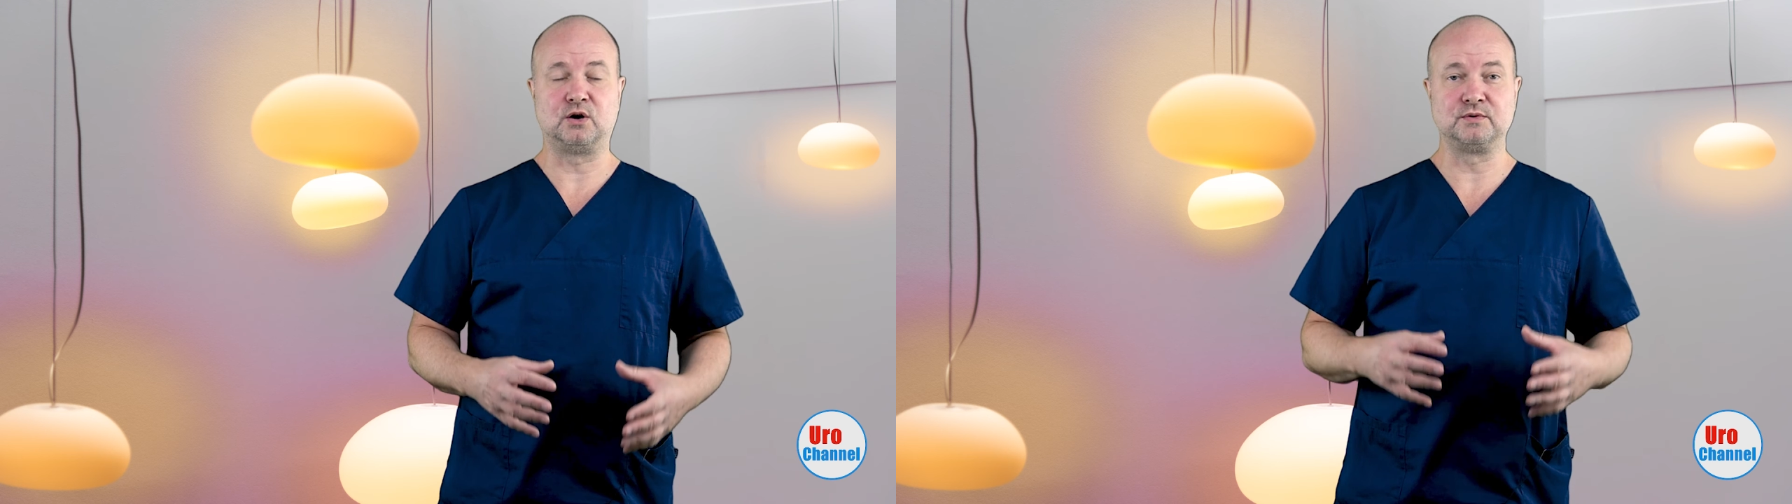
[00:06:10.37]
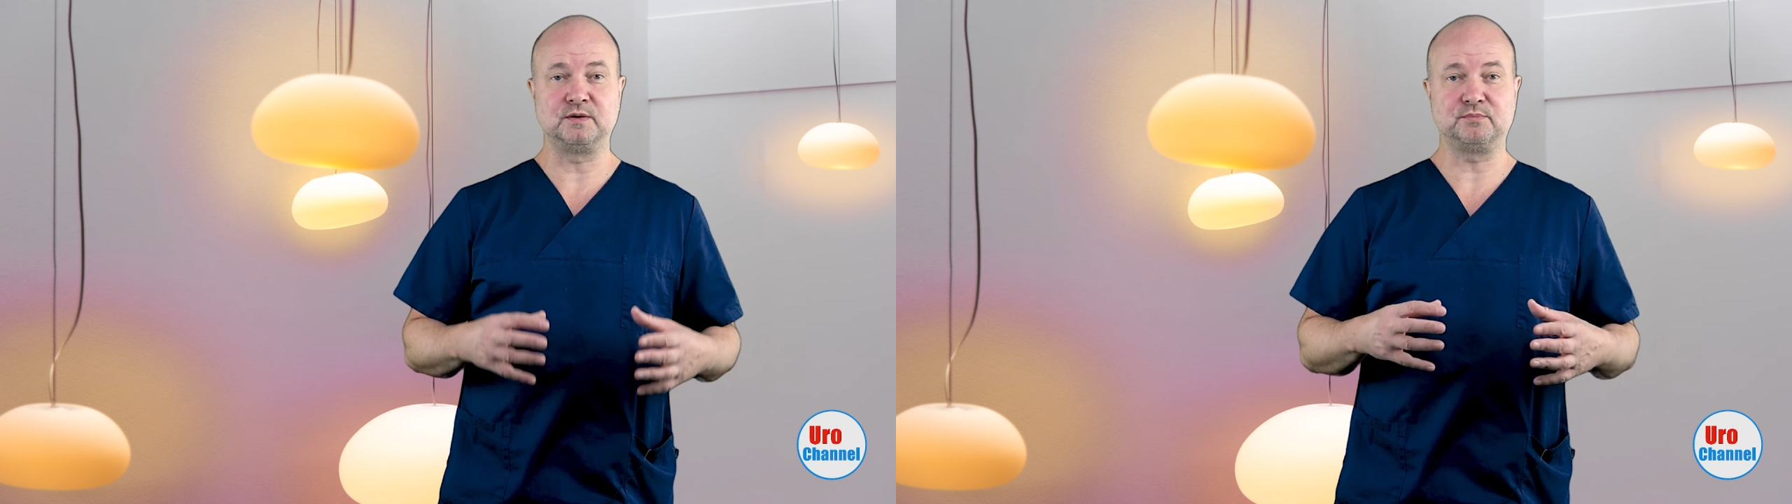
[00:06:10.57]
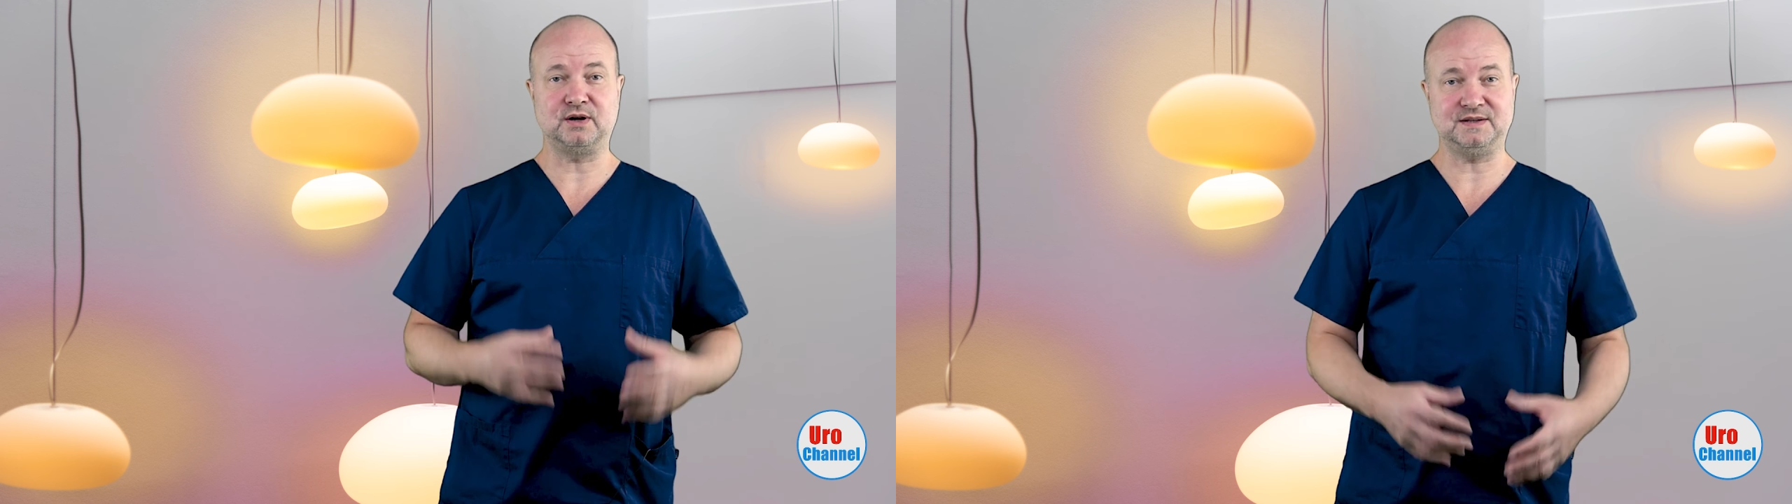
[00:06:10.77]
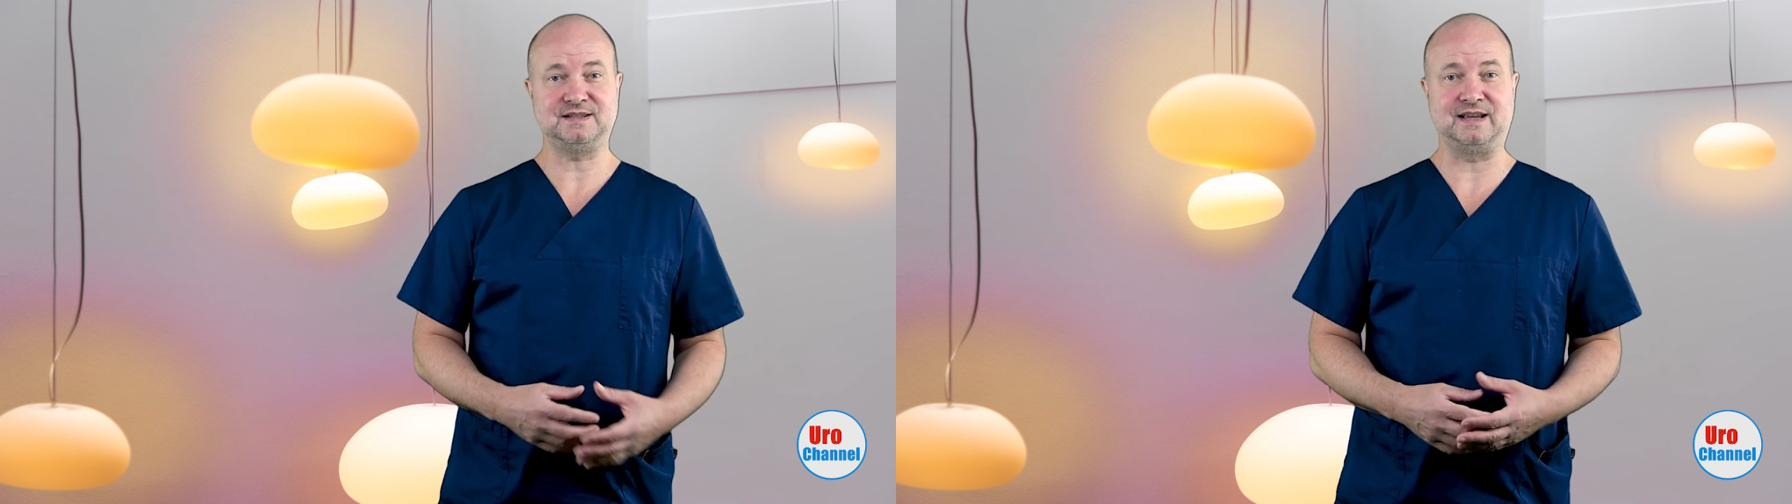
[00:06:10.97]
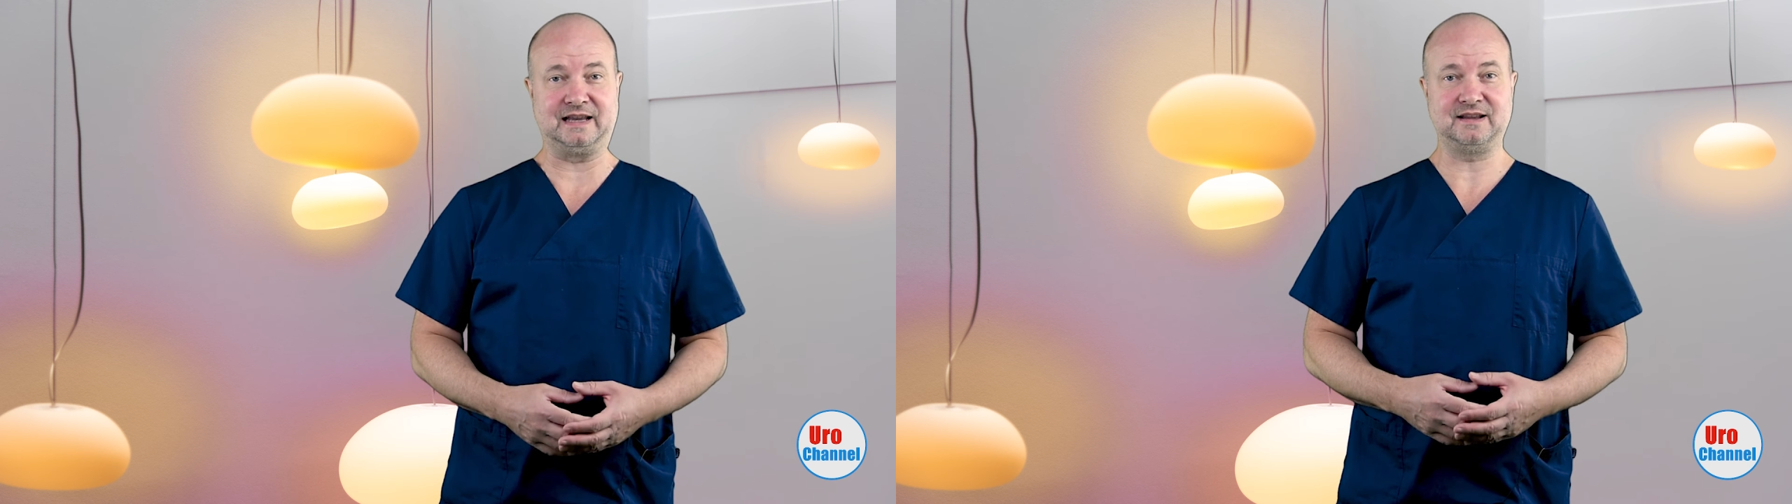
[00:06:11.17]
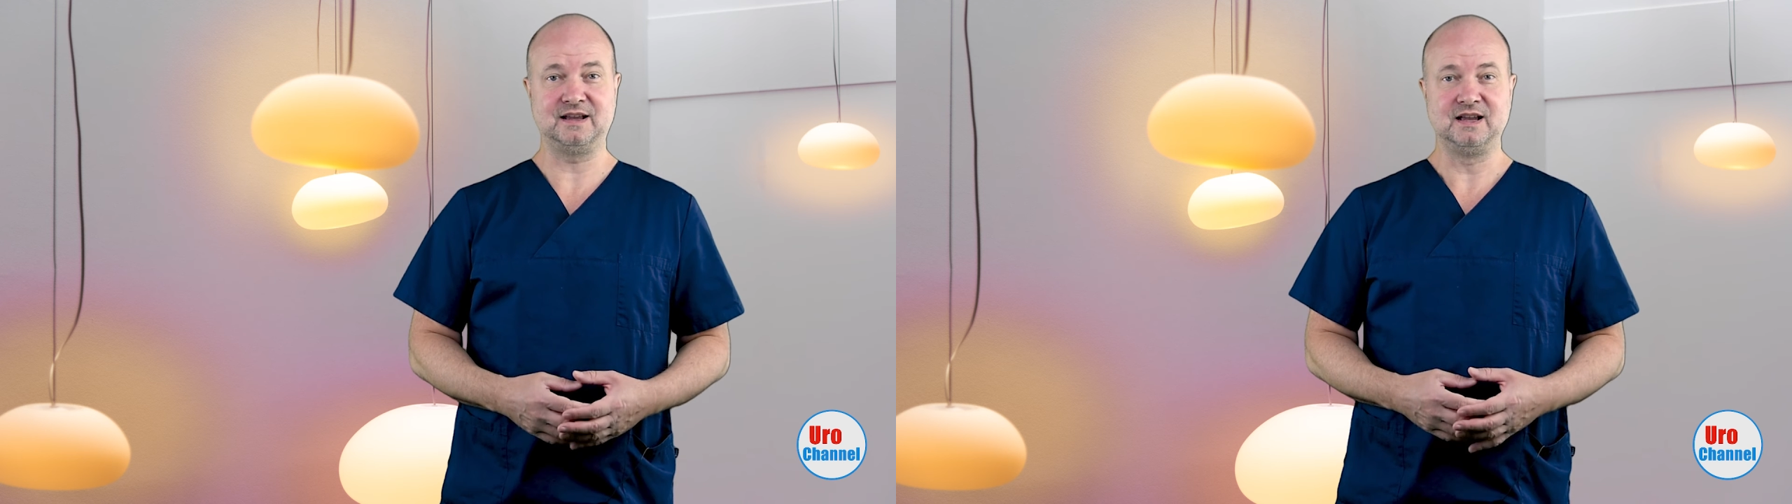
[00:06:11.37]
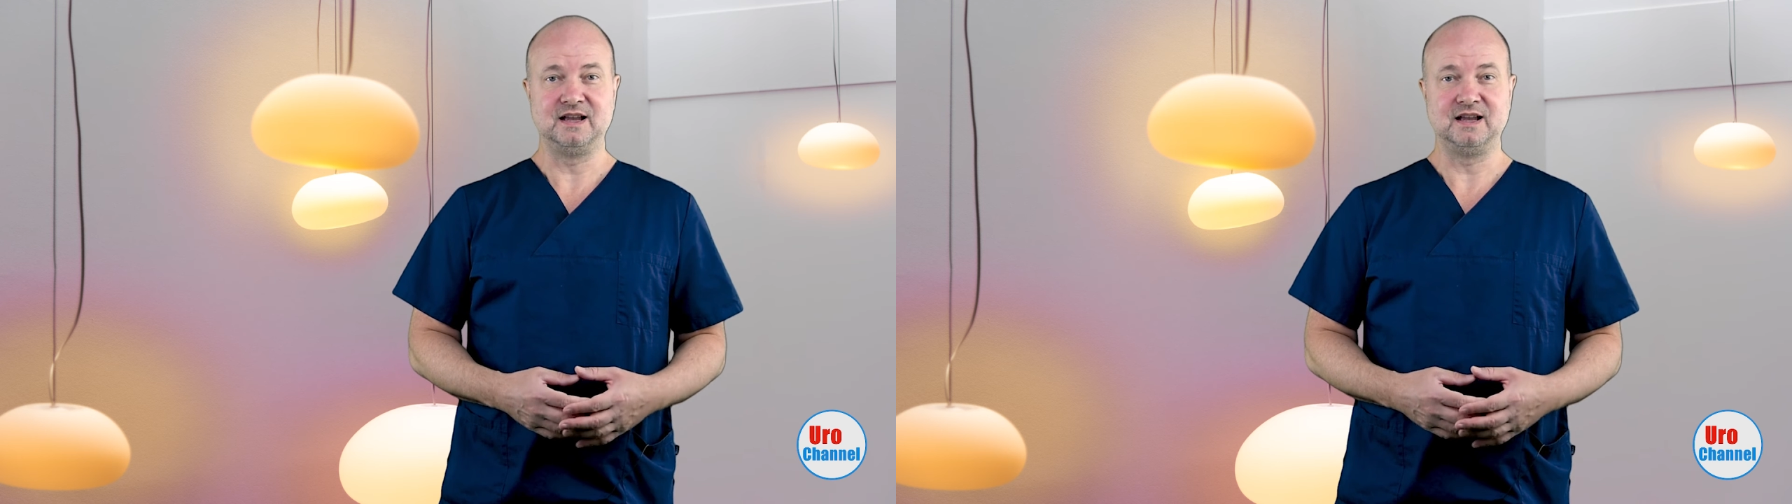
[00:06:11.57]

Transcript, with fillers: own a prostate.